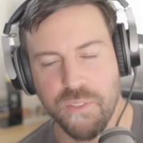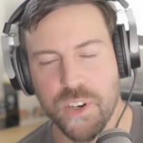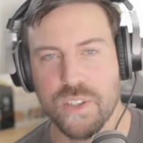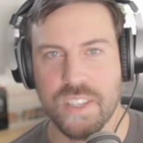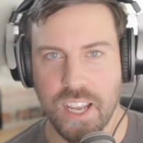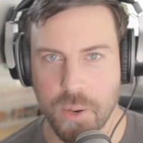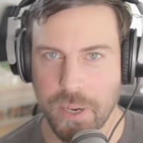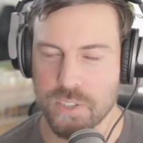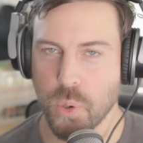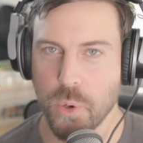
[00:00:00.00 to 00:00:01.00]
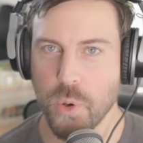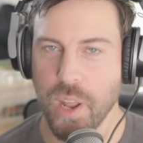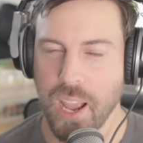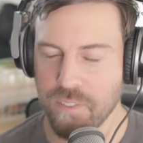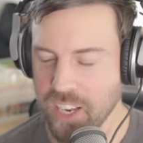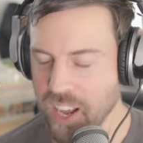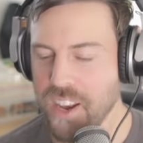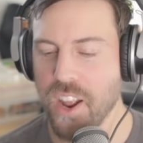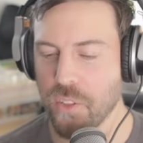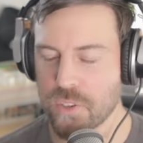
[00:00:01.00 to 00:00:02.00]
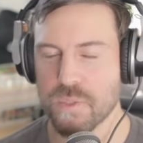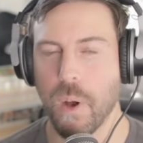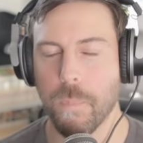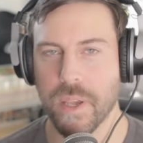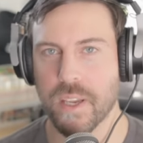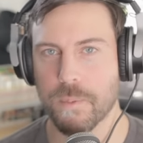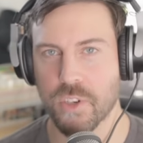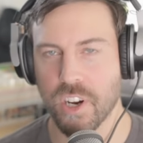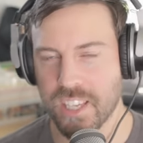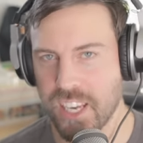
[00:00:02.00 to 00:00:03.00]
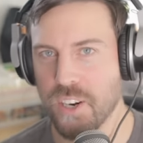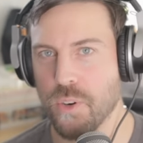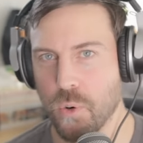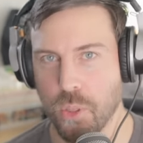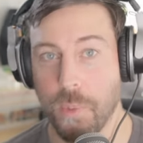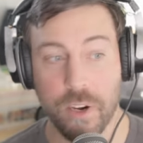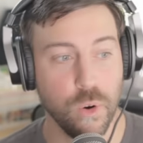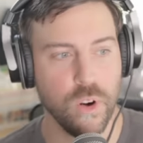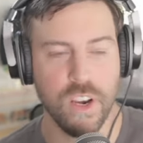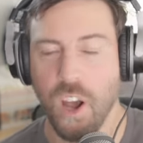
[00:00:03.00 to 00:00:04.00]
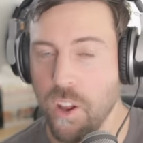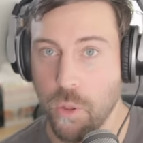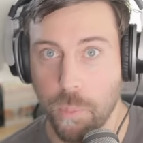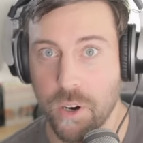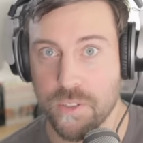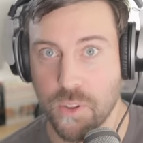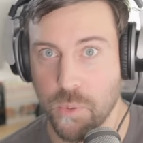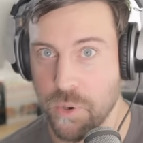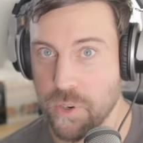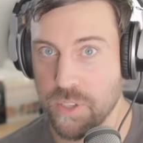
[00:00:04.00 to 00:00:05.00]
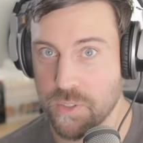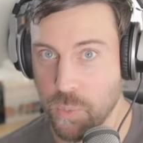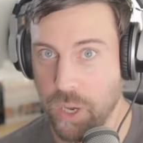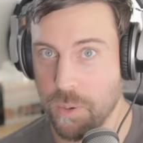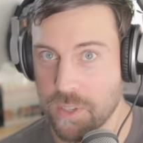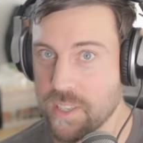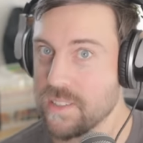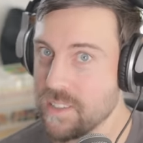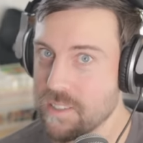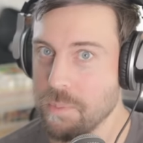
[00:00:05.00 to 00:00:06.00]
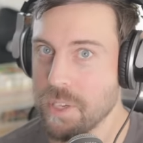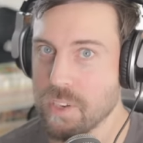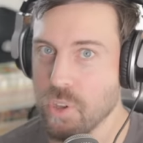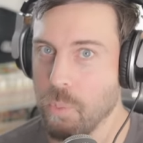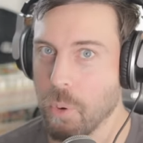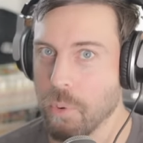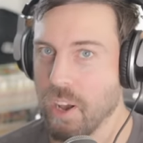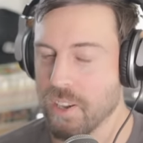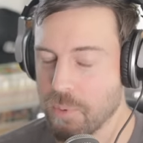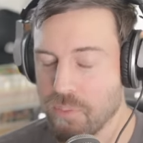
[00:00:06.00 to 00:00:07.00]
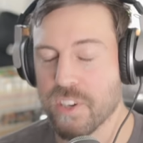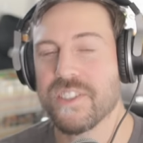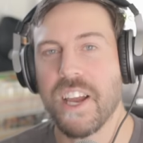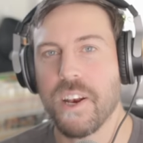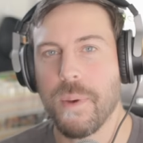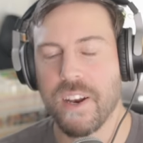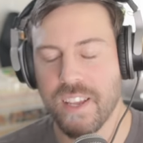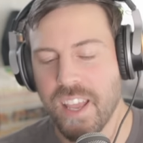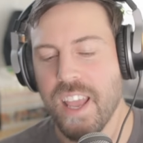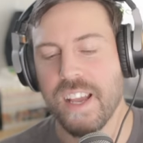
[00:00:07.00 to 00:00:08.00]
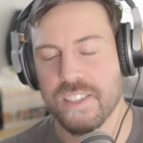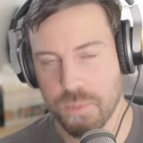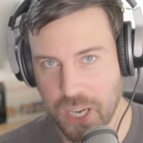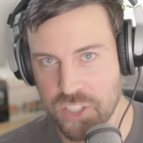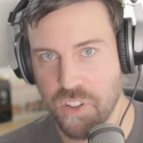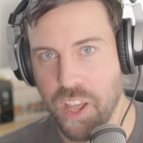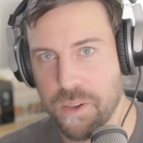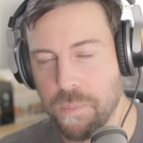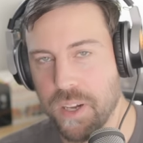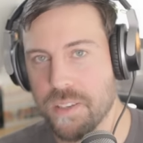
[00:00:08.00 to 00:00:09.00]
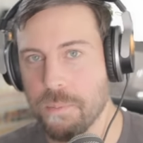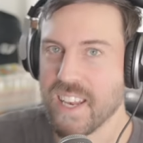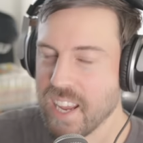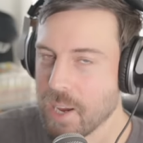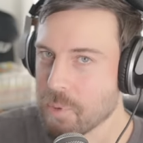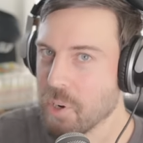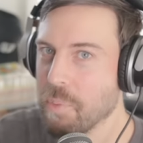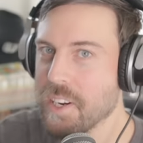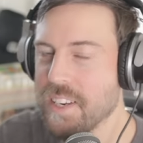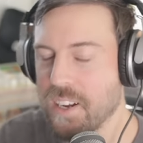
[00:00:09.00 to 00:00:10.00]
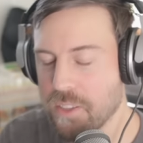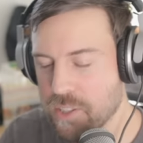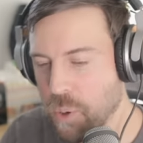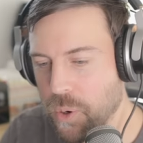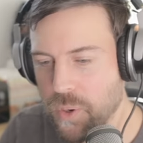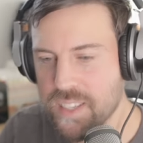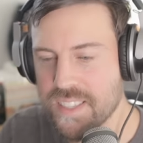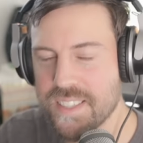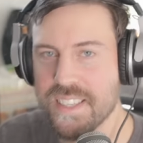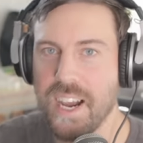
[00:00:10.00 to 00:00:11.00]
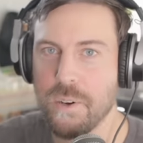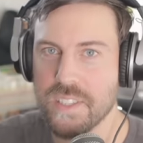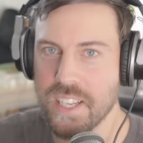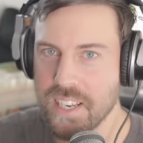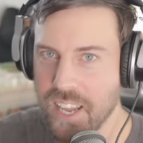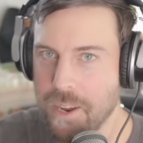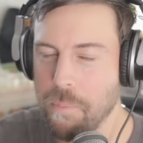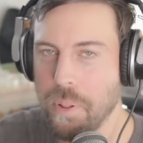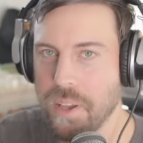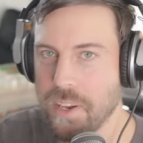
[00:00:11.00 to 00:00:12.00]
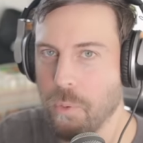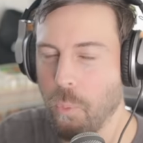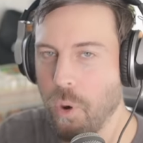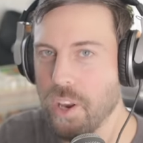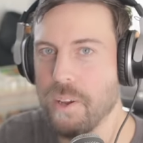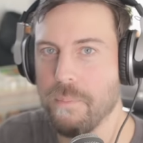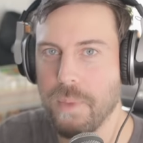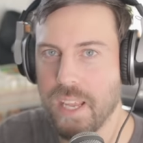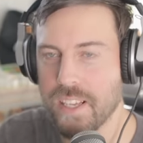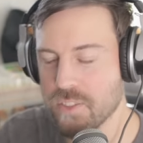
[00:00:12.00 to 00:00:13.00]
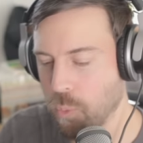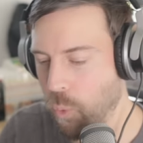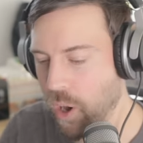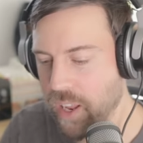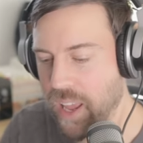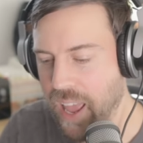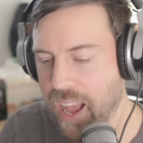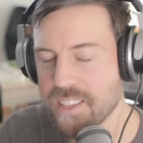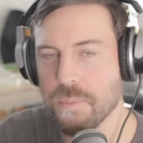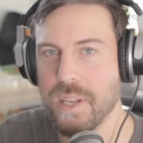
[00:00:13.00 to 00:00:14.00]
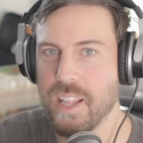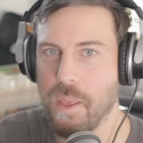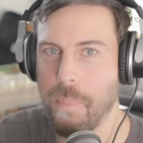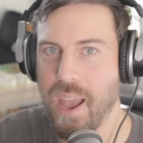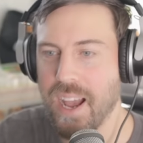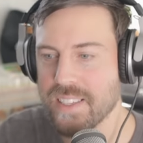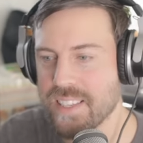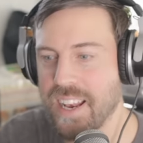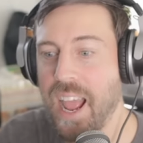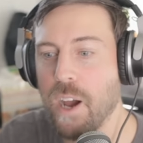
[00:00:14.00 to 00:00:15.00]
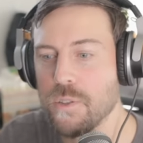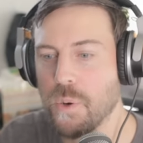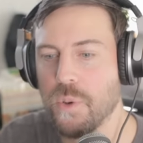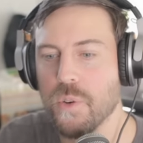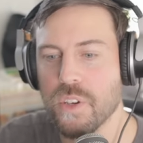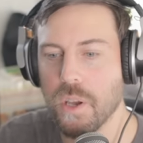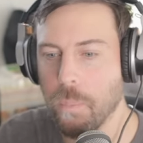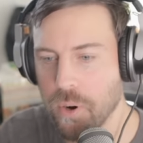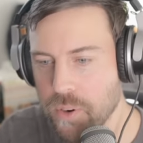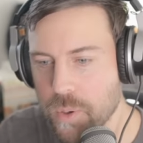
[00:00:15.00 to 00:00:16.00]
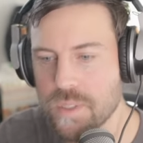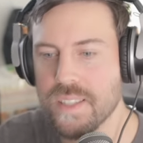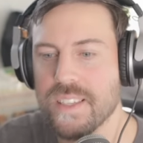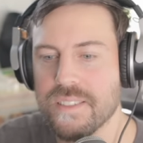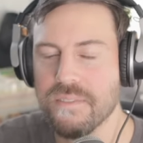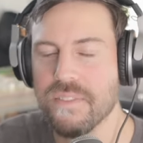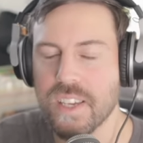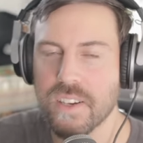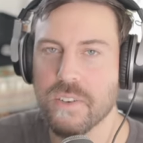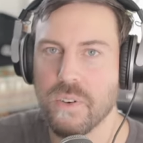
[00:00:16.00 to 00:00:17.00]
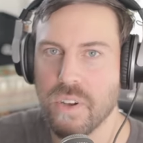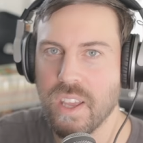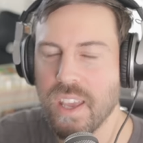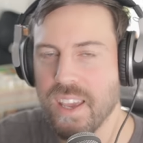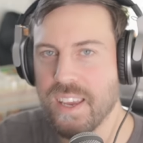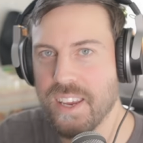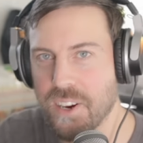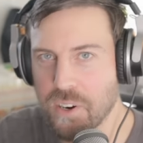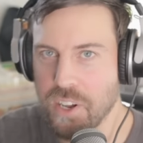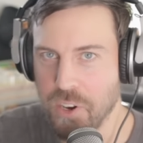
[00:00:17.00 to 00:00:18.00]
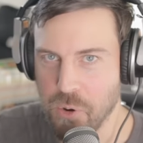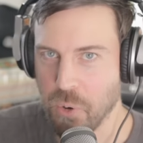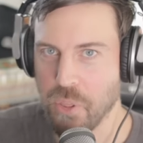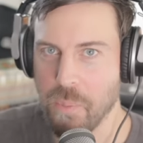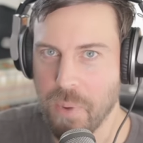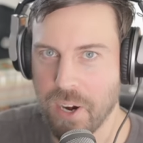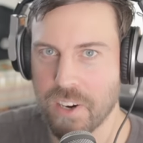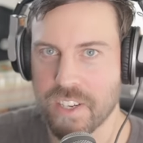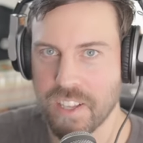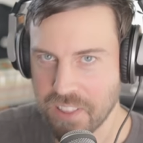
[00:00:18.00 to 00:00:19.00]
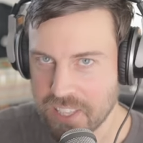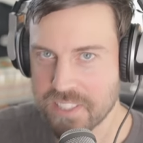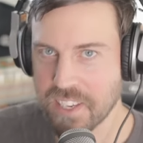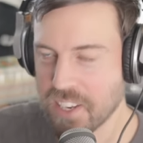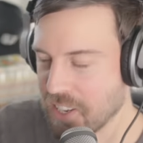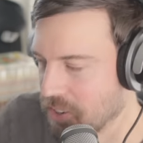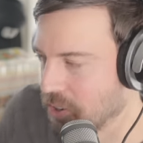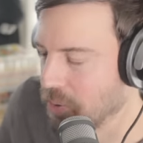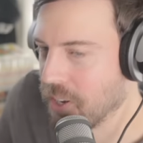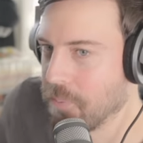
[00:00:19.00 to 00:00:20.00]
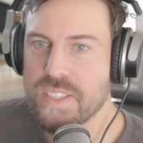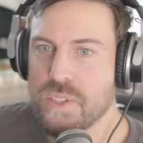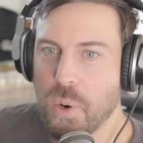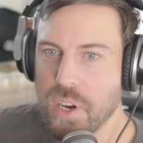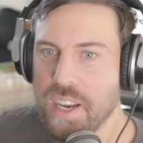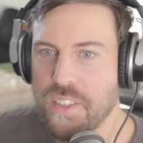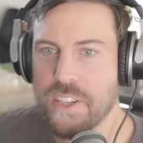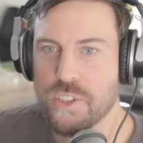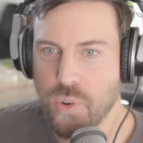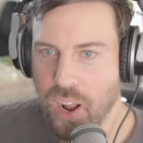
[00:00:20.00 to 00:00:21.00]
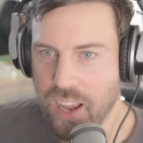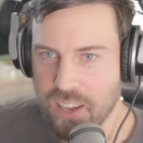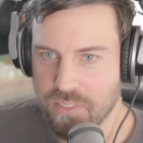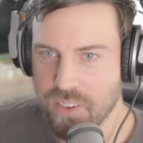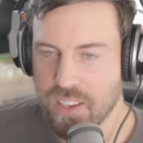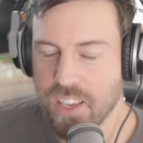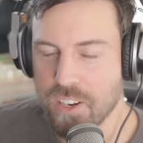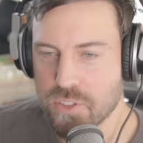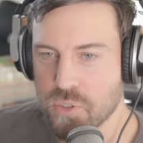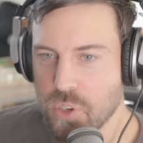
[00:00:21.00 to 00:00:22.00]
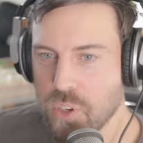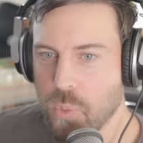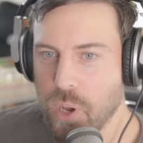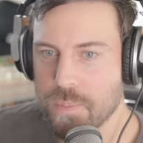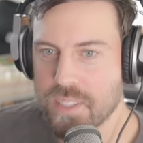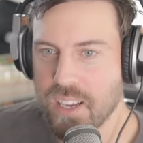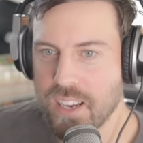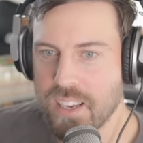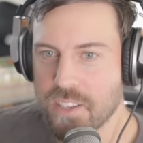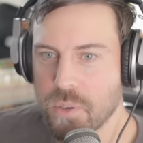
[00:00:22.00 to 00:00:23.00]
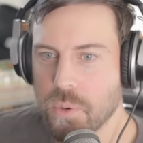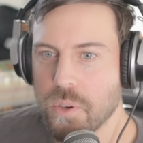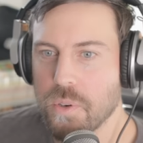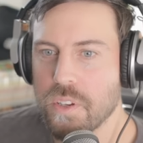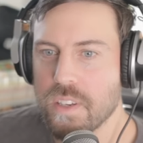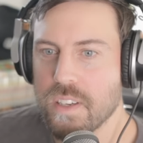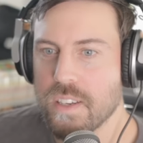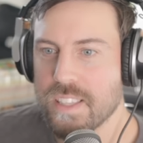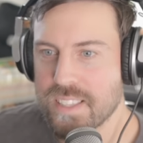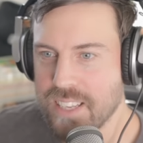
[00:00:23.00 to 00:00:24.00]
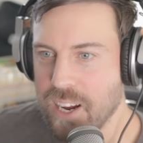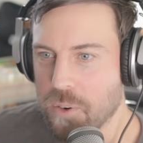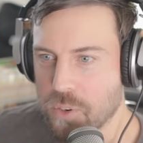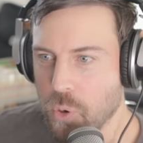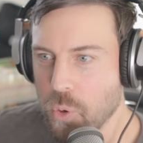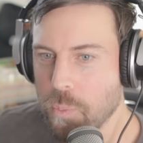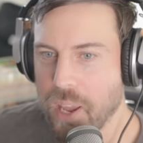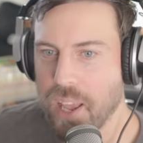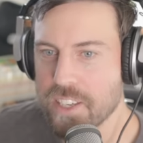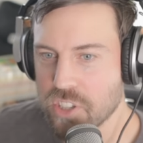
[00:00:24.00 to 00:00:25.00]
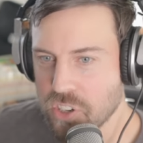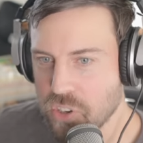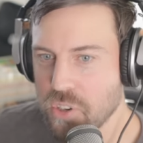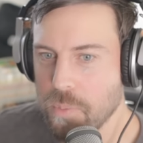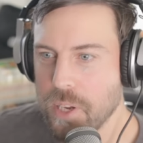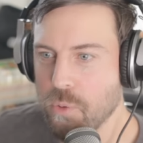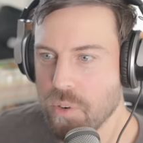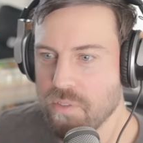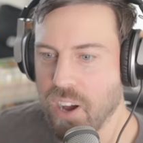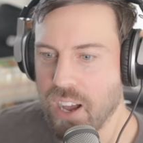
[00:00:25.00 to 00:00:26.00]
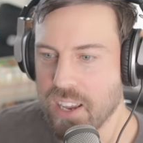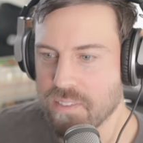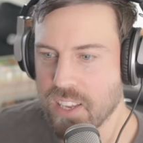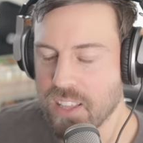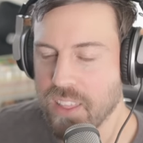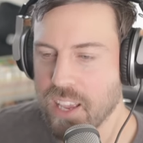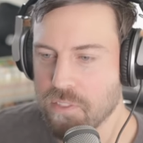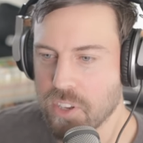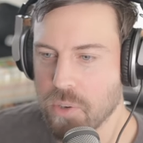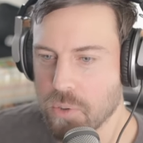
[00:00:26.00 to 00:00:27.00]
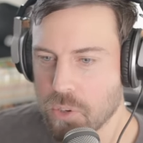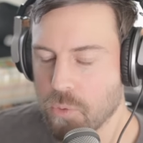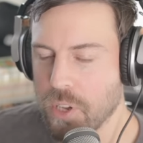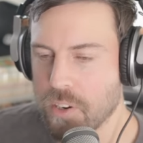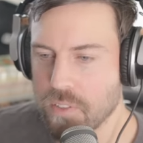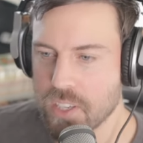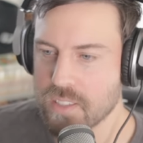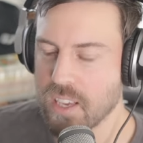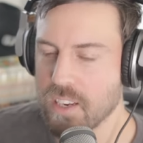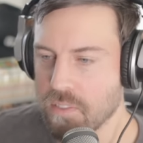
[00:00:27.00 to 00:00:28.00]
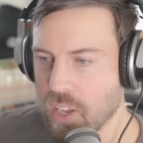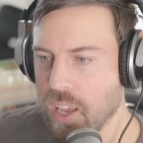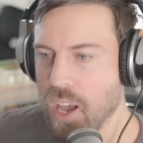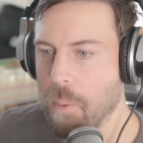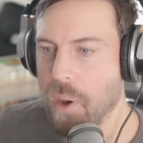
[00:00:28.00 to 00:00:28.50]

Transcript: If you're excited about Toyota having another small pickup truck here in North America or in other parts of the world as well, because this could be a global product, but if you're excited about it, smash the like button. Today, I'm going to break down the Toyota Stout nameplate, what it means, what it has been in the past, and how Toyota could produce this vehicle here in North America. Let's get into it. Starting at the drive, an Australian website, Toyota Stout, old badge, could be revived. And they have a cute little render of this, kind of a